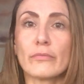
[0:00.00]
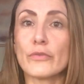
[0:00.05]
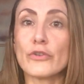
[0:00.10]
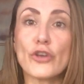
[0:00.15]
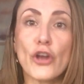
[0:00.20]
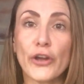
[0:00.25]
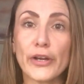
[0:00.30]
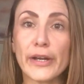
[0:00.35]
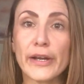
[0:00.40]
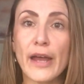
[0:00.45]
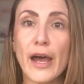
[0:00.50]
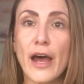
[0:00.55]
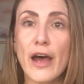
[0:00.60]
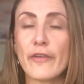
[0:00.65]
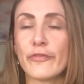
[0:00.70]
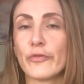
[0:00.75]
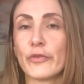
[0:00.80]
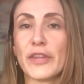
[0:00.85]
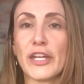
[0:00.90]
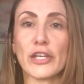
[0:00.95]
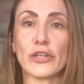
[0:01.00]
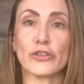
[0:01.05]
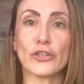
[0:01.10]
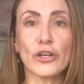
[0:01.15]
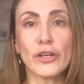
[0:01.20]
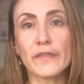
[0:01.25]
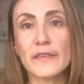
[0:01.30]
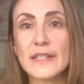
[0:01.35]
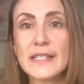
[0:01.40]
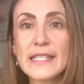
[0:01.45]
not enough, or that you
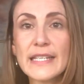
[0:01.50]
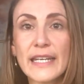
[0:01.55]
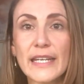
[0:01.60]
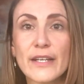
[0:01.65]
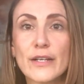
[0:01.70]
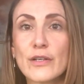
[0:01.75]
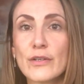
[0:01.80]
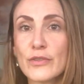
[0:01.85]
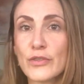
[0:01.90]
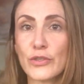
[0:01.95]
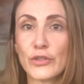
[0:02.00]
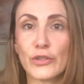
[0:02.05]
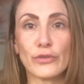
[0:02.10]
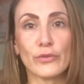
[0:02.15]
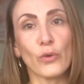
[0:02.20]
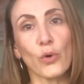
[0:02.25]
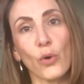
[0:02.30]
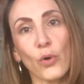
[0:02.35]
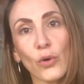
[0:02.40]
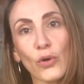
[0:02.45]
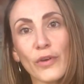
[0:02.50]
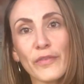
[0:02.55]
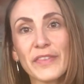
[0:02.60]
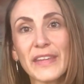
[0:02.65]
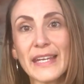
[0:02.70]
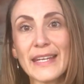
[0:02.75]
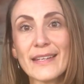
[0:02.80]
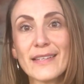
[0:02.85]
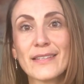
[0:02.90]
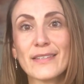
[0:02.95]
don't have the skills, or all of
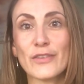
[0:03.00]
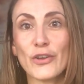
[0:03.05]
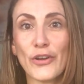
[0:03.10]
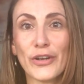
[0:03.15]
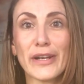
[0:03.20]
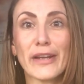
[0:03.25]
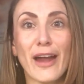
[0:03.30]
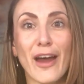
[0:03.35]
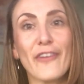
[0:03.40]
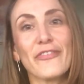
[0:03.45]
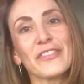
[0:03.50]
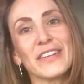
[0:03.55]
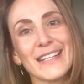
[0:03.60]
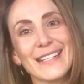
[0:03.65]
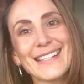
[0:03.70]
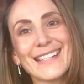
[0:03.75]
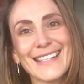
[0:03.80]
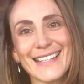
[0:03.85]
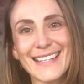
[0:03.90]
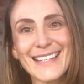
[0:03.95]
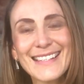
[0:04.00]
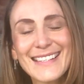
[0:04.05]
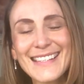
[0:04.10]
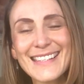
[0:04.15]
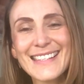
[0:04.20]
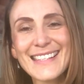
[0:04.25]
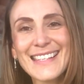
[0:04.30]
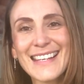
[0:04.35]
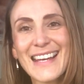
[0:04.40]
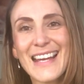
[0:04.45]
these not
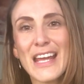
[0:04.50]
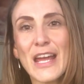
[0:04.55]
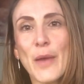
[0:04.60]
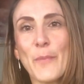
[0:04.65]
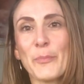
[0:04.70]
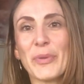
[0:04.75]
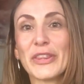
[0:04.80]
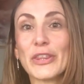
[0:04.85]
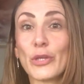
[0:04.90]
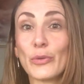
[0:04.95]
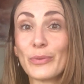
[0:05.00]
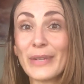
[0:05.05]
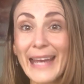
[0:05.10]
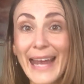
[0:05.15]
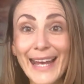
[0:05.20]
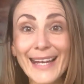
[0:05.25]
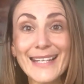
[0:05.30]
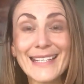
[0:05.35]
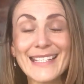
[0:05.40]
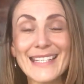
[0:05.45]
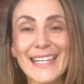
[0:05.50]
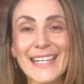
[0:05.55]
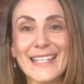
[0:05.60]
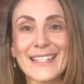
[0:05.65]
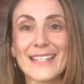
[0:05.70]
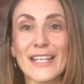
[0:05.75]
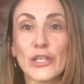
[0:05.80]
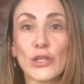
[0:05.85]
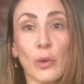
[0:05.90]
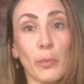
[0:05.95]
enoughnesses, But the reality is
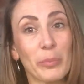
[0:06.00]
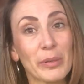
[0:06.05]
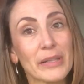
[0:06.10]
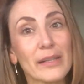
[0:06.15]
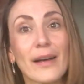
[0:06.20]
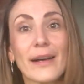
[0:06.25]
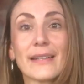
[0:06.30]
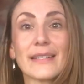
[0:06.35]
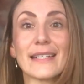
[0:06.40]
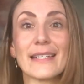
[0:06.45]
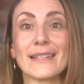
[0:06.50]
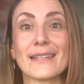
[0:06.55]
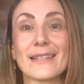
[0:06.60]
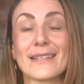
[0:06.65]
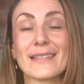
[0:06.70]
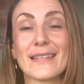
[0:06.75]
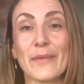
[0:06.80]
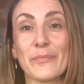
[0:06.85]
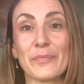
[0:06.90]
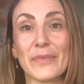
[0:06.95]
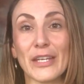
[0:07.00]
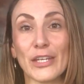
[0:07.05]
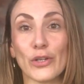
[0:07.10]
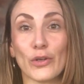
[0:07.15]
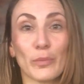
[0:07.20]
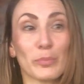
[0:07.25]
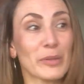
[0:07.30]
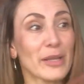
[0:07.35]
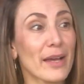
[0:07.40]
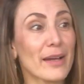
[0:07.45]
that you're plugged into something,
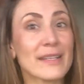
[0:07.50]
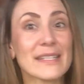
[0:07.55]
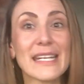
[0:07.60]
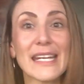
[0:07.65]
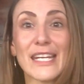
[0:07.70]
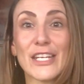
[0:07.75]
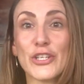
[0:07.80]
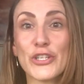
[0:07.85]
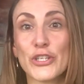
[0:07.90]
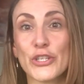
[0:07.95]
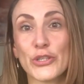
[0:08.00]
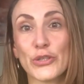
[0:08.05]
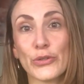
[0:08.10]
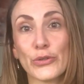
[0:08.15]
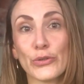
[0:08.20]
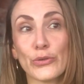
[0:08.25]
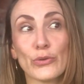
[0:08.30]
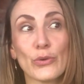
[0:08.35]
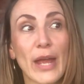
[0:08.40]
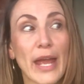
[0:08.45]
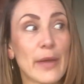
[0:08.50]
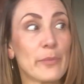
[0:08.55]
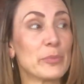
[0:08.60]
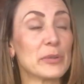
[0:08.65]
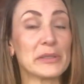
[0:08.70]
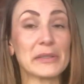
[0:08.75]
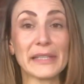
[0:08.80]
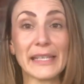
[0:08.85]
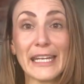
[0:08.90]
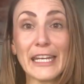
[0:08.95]
you're plugged into a
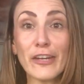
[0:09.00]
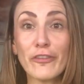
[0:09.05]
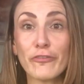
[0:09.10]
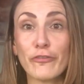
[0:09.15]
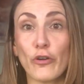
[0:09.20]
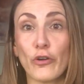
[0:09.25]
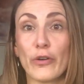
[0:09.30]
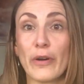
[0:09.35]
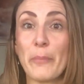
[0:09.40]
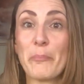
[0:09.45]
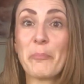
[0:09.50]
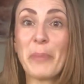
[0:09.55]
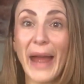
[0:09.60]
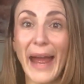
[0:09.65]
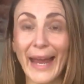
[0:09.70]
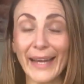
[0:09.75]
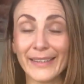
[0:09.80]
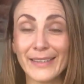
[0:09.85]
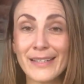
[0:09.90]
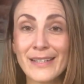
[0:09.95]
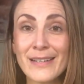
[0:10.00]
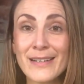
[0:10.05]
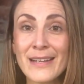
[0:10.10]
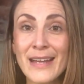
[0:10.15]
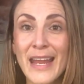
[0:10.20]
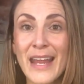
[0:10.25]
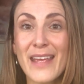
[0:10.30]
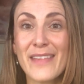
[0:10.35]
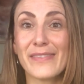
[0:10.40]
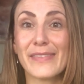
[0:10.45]
belief or a pattern
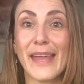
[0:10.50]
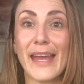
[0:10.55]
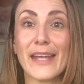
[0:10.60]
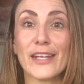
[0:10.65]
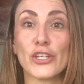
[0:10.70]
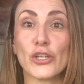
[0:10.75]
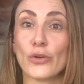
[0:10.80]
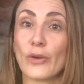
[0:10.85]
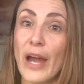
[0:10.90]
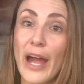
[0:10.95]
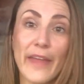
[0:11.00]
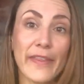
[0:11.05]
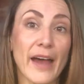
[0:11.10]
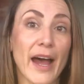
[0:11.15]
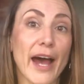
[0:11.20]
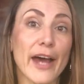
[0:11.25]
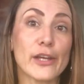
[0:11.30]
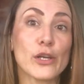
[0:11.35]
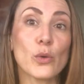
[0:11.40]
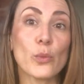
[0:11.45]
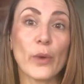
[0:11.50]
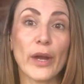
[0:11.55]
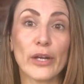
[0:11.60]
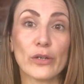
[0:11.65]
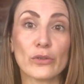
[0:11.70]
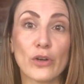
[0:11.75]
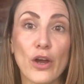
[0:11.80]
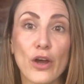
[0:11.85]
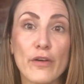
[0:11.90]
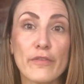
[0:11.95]
that you're either
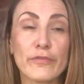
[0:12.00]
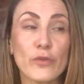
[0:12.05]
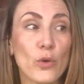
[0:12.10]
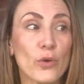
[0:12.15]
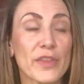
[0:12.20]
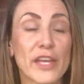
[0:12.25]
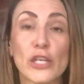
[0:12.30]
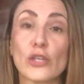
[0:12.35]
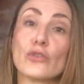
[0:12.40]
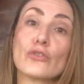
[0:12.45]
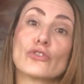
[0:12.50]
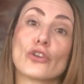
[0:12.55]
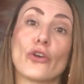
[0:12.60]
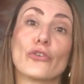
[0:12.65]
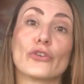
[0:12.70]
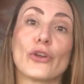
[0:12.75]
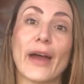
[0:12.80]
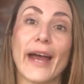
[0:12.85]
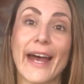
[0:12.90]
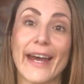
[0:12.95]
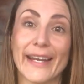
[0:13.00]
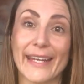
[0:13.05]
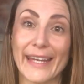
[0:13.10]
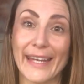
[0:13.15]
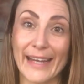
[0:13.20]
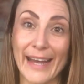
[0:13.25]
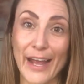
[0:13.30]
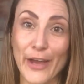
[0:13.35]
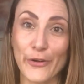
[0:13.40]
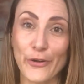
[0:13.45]
unaware of or that you don't know how to
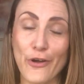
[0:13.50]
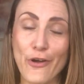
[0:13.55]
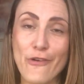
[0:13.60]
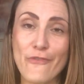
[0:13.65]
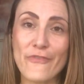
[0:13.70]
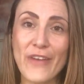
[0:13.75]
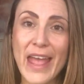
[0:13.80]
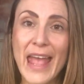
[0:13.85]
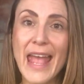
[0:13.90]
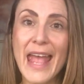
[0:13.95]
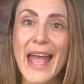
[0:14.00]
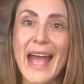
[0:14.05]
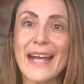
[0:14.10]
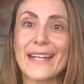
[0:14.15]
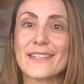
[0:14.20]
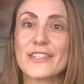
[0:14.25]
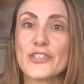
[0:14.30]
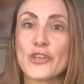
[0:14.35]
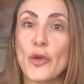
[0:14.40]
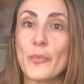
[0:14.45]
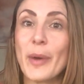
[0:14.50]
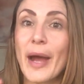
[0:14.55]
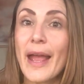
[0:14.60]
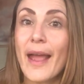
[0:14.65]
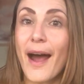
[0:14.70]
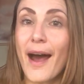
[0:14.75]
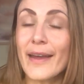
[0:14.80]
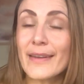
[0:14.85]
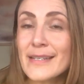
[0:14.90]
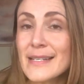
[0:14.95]
get out of. And so by
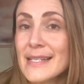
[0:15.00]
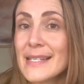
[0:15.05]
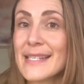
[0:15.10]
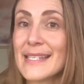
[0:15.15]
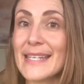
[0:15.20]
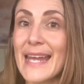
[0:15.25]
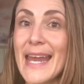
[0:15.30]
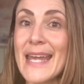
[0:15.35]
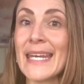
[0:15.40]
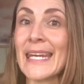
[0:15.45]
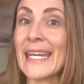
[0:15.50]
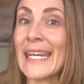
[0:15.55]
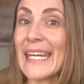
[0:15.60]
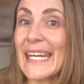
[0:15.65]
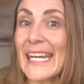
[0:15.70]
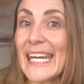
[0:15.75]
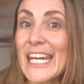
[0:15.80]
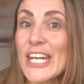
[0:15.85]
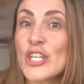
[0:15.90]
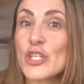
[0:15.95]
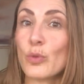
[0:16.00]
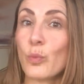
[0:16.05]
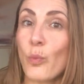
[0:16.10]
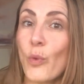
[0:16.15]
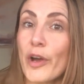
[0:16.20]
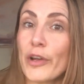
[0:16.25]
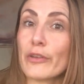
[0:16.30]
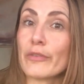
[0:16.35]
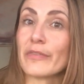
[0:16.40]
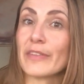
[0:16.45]
understanding each
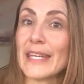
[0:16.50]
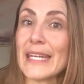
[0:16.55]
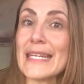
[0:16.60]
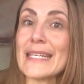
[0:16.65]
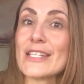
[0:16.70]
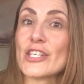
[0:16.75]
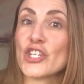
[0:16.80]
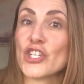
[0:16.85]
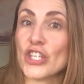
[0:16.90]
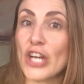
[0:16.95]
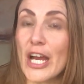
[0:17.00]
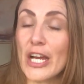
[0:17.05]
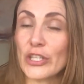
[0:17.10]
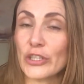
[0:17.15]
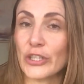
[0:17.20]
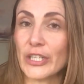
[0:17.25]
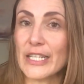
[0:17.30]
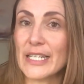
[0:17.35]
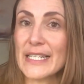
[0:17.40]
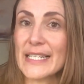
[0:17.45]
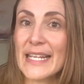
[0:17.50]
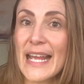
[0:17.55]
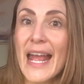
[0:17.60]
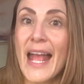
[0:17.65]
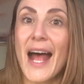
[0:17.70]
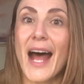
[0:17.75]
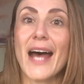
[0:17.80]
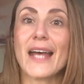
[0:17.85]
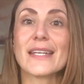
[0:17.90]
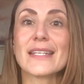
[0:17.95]
one of these chakras,
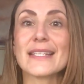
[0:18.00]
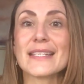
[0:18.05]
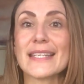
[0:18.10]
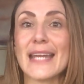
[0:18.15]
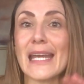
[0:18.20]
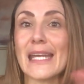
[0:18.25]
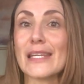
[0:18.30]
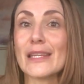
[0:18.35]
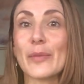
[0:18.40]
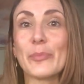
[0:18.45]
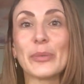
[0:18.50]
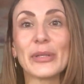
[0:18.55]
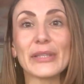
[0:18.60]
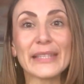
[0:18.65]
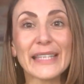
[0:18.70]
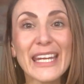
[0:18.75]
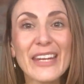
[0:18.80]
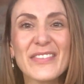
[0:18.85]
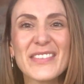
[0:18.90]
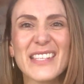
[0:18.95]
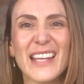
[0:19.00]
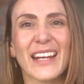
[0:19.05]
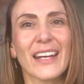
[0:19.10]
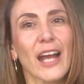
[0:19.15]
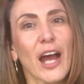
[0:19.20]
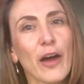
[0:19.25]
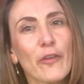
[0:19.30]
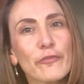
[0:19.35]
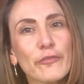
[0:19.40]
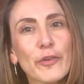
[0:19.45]
understanding the beliefs that
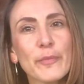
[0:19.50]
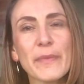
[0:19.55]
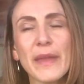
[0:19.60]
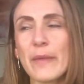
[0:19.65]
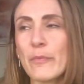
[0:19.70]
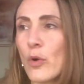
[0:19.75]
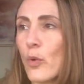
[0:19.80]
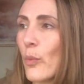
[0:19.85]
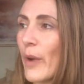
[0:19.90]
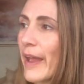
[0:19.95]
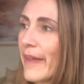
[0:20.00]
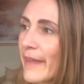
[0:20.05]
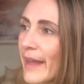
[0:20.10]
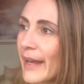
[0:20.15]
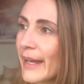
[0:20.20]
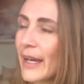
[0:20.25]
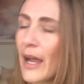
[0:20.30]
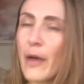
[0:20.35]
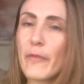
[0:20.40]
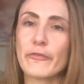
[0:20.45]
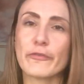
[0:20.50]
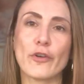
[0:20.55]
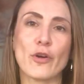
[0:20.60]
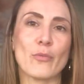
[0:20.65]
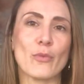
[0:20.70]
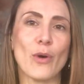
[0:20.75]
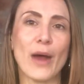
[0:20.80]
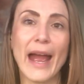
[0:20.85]
come from them or where they come from or